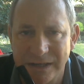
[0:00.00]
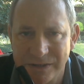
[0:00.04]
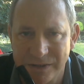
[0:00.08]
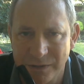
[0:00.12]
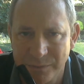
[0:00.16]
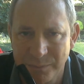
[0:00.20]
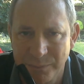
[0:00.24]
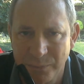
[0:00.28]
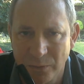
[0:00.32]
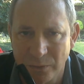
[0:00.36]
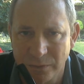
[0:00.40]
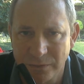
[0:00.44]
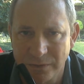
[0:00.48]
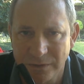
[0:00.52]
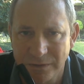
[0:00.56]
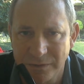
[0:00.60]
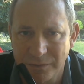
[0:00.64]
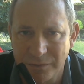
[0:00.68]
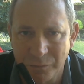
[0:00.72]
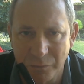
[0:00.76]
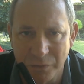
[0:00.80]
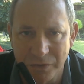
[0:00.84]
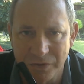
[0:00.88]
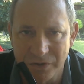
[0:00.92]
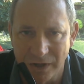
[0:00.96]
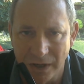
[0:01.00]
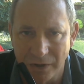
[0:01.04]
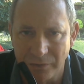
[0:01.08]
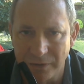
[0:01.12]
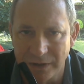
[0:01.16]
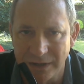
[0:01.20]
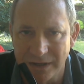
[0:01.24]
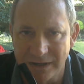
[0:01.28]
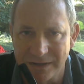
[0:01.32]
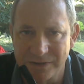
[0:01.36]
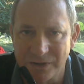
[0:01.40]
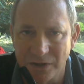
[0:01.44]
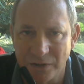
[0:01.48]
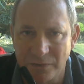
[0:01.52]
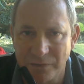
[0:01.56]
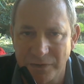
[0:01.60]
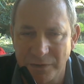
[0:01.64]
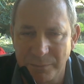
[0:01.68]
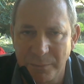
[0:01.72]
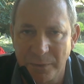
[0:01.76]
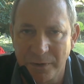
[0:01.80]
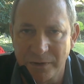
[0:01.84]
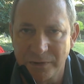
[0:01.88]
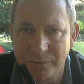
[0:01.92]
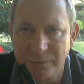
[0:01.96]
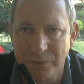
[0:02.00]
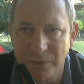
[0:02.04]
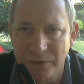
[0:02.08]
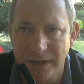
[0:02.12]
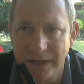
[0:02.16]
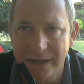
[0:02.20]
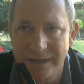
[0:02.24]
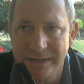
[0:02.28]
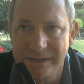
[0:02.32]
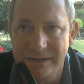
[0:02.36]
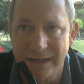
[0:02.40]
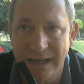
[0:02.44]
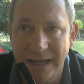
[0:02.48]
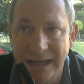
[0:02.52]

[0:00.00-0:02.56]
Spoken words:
important, which I realized over the past few days.